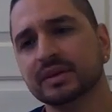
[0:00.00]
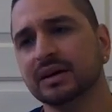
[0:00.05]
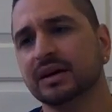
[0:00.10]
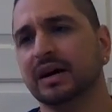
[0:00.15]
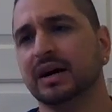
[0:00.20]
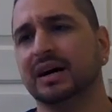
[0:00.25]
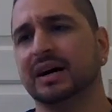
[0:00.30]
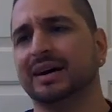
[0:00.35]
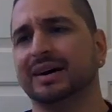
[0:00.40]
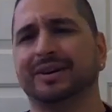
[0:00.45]

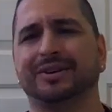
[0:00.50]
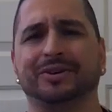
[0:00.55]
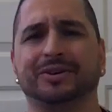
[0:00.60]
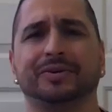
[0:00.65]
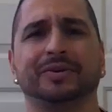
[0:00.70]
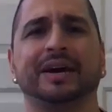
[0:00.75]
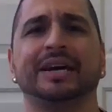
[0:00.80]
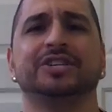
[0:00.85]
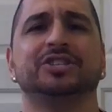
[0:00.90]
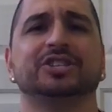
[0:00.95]
uh, I don't know,
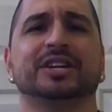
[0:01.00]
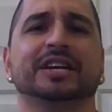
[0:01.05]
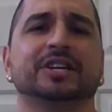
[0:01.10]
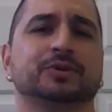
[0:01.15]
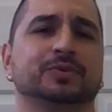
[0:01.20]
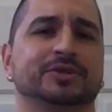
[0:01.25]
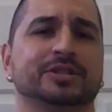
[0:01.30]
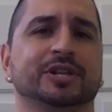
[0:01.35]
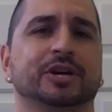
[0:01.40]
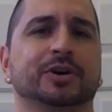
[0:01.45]
H&H
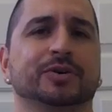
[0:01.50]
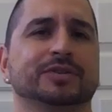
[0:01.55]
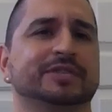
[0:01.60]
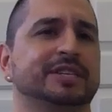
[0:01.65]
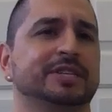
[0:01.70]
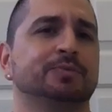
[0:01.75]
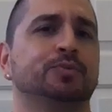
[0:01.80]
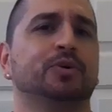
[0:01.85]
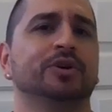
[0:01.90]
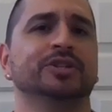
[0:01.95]
was low at
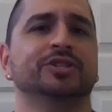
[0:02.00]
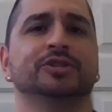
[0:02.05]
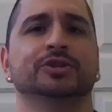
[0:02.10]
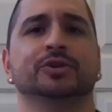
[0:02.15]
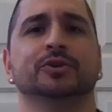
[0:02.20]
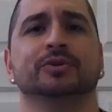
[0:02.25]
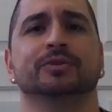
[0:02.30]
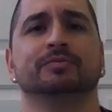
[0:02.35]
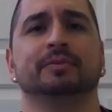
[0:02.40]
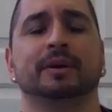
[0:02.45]

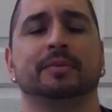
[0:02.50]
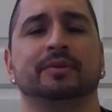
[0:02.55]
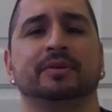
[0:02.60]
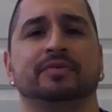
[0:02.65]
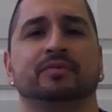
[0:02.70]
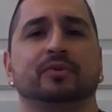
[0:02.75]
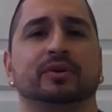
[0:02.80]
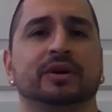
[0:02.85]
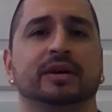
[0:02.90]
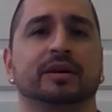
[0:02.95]
6.2, maybe
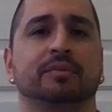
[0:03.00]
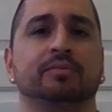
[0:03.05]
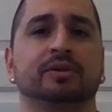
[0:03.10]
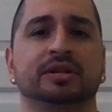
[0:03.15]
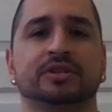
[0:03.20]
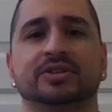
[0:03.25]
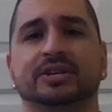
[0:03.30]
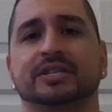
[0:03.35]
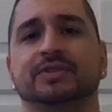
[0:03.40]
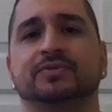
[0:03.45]
we can get
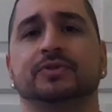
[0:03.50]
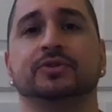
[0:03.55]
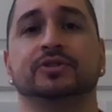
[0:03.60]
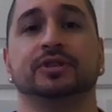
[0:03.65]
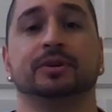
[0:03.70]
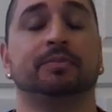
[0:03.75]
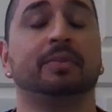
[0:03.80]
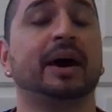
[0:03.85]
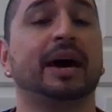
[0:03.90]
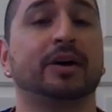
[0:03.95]
blood transfusion
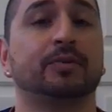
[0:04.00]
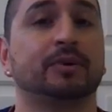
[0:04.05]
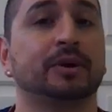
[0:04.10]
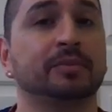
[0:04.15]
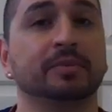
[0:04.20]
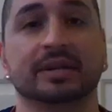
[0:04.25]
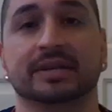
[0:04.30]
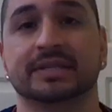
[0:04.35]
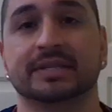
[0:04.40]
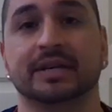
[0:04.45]
to pack red
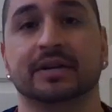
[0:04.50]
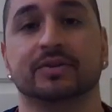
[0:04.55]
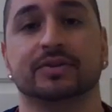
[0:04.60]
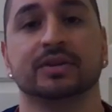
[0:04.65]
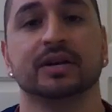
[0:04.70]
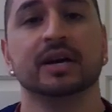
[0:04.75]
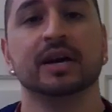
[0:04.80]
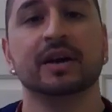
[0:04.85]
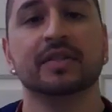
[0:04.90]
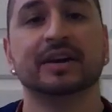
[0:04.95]
blood cells.
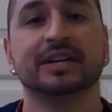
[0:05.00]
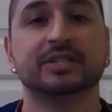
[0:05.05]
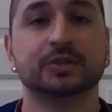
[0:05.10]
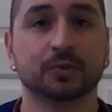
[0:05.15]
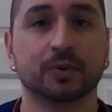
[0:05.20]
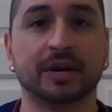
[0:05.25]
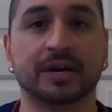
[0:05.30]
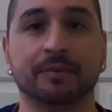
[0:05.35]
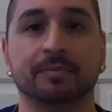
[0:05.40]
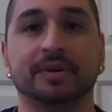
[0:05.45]
That's a
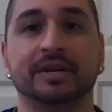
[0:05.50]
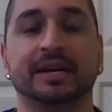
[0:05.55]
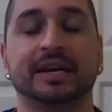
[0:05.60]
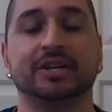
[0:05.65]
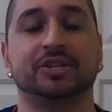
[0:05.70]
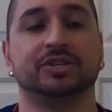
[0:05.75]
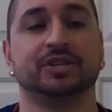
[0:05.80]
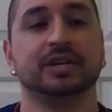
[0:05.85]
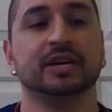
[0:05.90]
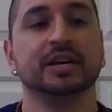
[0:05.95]

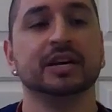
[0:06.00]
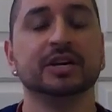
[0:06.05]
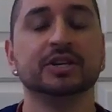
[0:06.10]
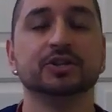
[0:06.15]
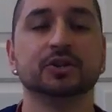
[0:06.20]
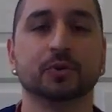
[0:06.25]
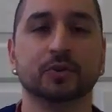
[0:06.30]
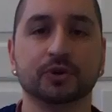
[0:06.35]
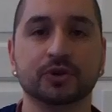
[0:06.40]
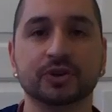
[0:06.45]
recommendation.
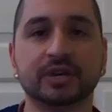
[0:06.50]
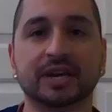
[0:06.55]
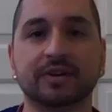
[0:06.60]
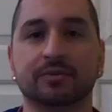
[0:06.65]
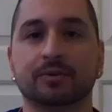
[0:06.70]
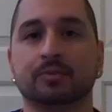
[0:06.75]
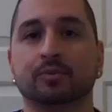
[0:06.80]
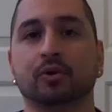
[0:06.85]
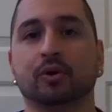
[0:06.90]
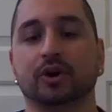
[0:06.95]
So when you get
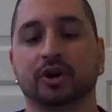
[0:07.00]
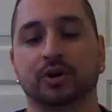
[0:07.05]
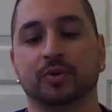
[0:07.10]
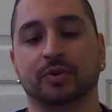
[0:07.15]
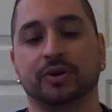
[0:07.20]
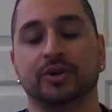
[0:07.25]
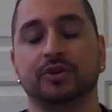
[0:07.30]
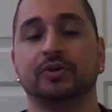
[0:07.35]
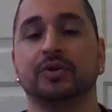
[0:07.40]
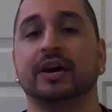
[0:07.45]
report, you
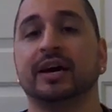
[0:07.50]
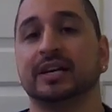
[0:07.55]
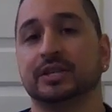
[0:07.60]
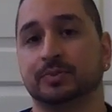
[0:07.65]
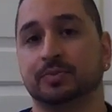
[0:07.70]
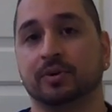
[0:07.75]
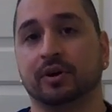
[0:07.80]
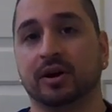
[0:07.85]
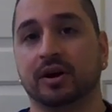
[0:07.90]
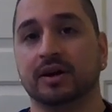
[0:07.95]
want to do
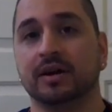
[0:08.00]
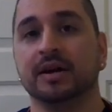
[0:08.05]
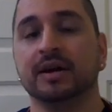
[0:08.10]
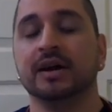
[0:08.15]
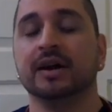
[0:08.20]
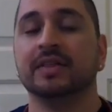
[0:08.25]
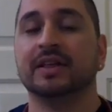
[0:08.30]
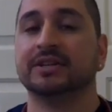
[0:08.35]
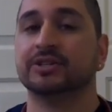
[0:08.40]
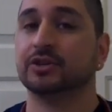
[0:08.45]
SBAR.
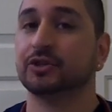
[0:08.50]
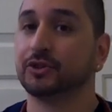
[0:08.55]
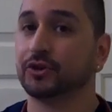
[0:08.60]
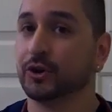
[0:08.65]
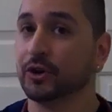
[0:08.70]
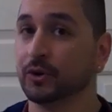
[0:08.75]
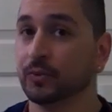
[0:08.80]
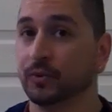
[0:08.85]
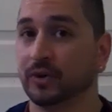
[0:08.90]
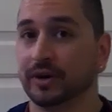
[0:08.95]
That's the
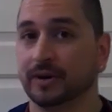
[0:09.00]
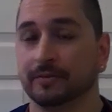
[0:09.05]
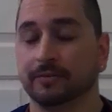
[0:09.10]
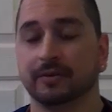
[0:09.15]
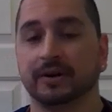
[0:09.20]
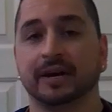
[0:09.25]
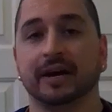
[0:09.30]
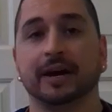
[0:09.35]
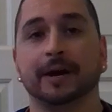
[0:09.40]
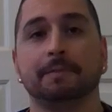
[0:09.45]
third one,
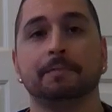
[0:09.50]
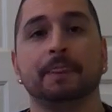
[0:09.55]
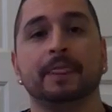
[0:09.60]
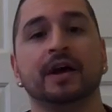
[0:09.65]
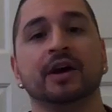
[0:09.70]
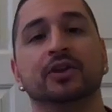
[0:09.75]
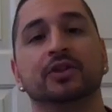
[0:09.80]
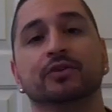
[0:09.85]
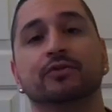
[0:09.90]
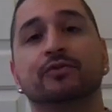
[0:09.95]
okay?
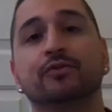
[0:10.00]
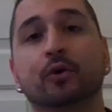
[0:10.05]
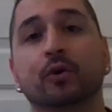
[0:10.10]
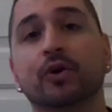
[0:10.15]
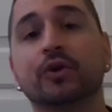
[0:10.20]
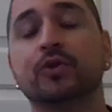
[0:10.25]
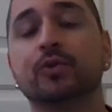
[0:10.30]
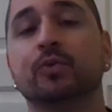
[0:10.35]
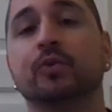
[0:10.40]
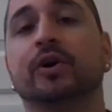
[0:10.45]
The
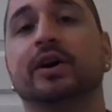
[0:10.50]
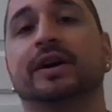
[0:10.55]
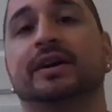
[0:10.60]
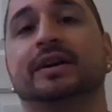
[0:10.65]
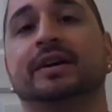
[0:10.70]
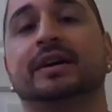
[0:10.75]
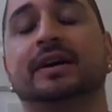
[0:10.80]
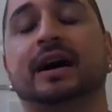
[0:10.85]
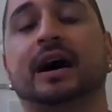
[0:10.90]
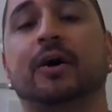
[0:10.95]
fourth
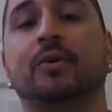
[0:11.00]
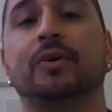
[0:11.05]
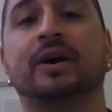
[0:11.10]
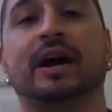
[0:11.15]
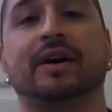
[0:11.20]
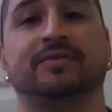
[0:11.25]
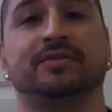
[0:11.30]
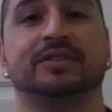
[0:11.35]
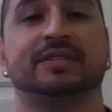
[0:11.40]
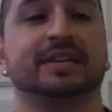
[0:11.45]
one I would
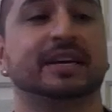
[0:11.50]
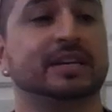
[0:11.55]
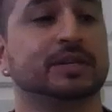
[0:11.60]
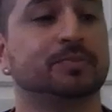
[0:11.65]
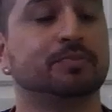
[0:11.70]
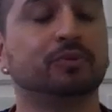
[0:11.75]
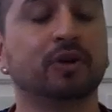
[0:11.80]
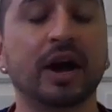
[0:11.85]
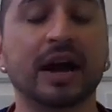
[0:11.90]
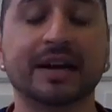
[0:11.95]
have to say is
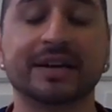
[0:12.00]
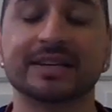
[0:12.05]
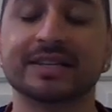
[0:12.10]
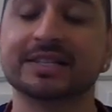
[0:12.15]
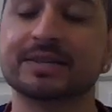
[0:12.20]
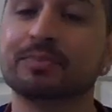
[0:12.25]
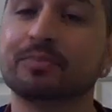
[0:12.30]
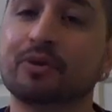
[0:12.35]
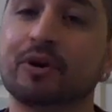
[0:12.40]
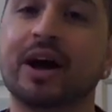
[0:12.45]

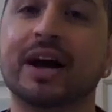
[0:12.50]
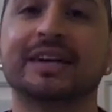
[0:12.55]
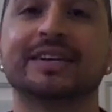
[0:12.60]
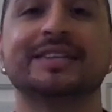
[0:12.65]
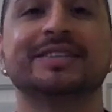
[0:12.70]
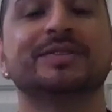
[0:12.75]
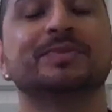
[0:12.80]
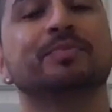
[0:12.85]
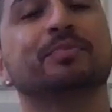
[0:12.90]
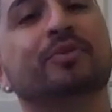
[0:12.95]
practice,
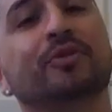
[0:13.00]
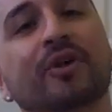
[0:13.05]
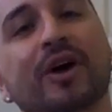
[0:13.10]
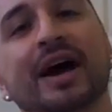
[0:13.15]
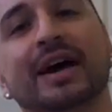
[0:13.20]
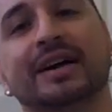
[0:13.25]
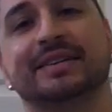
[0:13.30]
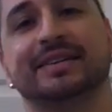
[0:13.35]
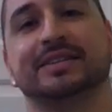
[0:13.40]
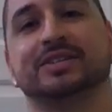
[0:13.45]
practice,
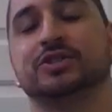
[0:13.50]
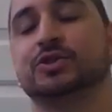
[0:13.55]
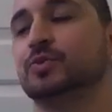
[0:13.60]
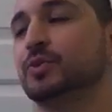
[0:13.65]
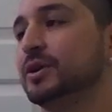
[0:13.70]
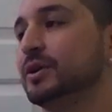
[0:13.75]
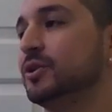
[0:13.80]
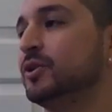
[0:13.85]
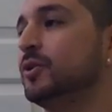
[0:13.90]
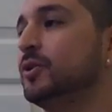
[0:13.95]
practice. You
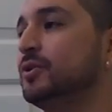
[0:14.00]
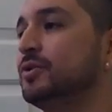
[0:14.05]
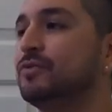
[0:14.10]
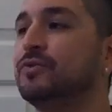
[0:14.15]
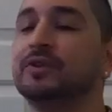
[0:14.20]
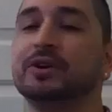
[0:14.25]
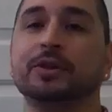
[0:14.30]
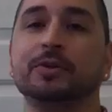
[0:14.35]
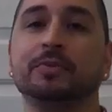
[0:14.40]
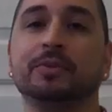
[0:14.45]
want to go in
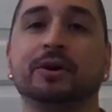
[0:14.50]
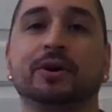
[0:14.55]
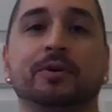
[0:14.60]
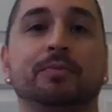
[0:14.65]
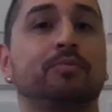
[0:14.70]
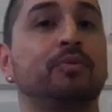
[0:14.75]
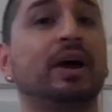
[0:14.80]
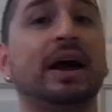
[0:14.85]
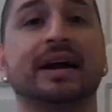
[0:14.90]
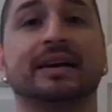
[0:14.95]
front of the mirror,
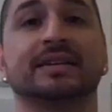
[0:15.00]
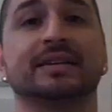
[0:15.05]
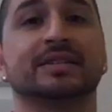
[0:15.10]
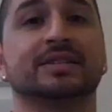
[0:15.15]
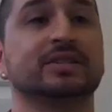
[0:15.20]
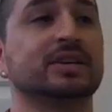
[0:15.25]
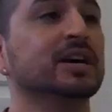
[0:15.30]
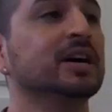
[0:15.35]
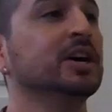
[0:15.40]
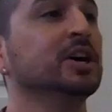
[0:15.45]

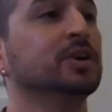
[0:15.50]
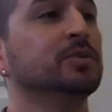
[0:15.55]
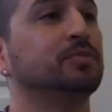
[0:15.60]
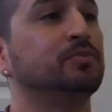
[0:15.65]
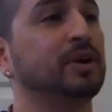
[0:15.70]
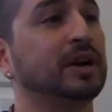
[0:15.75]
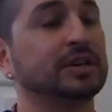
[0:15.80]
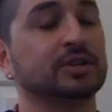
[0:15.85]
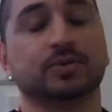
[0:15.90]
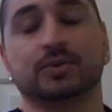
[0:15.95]
practice,
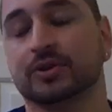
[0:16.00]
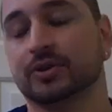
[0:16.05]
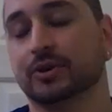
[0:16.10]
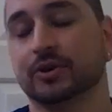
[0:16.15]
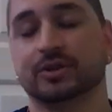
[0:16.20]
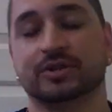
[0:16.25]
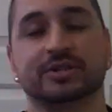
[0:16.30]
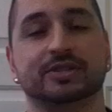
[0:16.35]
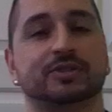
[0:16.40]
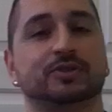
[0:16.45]
practice with the
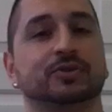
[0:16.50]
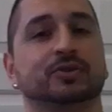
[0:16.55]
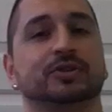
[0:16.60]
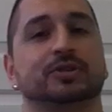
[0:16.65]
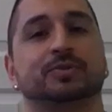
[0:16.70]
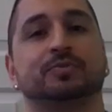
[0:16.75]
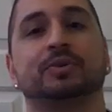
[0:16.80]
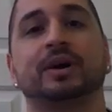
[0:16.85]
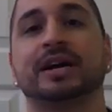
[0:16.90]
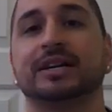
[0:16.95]
nursing students,
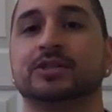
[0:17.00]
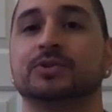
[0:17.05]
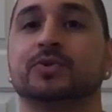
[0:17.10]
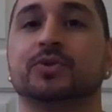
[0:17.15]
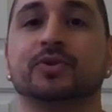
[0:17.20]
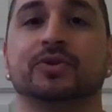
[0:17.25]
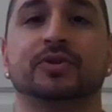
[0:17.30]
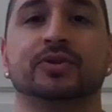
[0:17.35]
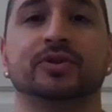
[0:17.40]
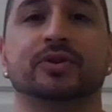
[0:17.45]
practice
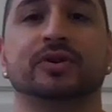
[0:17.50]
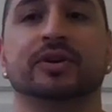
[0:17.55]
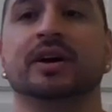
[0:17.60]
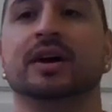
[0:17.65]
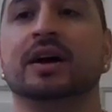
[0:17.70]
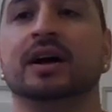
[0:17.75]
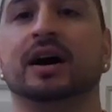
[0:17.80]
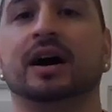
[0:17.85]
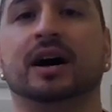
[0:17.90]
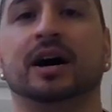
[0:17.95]
with your
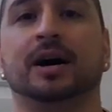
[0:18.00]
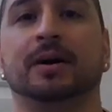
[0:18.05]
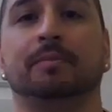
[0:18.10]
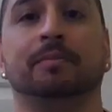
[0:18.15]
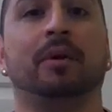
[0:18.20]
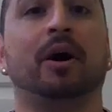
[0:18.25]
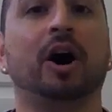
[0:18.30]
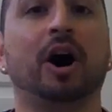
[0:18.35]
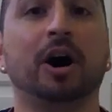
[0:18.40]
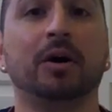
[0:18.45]
uh,
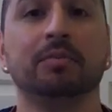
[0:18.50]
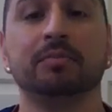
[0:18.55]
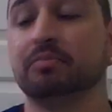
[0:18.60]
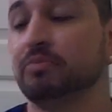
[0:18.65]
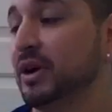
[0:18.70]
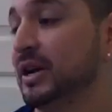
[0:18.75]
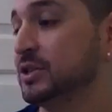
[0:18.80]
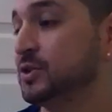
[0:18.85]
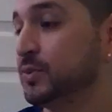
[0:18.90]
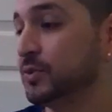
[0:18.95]
mom,
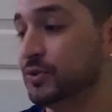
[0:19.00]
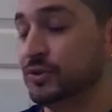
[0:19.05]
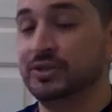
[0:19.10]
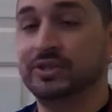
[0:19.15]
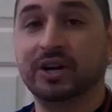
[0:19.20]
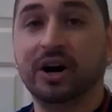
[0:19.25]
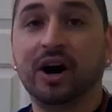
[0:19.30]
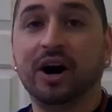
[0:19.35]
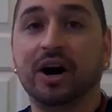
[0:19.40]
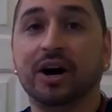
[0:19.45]
practice with your
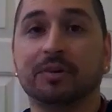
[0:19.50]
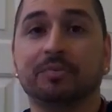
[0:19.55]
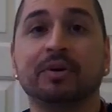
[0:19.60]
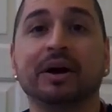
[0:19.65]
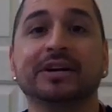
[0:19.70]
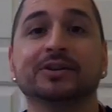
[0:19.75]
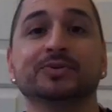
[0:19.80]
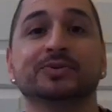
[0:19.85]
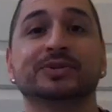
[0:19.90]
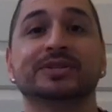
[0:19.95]
dog,
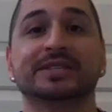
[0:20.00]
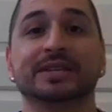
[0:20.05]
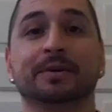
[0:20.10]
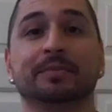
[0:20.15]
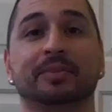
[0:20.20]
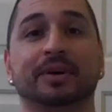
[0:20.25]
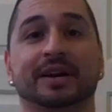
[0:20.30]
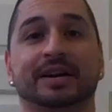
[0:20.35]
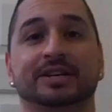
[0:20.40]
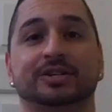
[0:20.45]
practice with
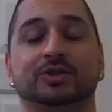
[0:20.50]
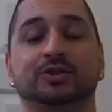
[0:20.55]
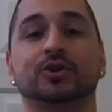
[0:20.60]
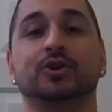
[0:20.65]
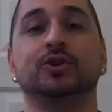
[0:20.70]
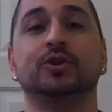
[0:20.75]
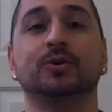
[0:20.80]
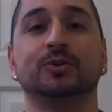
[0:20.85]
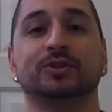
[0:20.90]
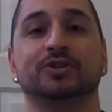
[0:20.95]
somebody so you
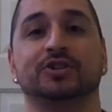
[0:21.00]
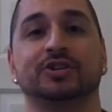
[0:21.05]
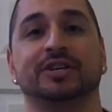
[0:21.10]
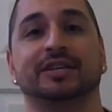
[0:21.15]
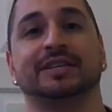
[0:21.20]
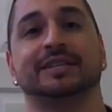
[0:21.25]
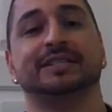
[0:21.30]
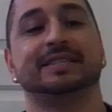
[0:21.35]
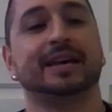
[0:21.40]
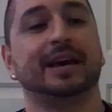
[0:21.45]
know what you're going
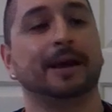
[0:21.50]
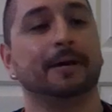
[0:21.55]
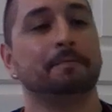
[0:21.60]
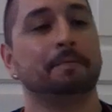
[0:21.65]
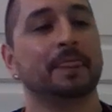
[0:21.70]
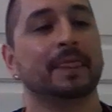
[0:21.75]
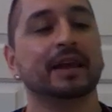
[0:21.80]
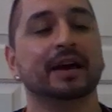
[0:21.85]
to say.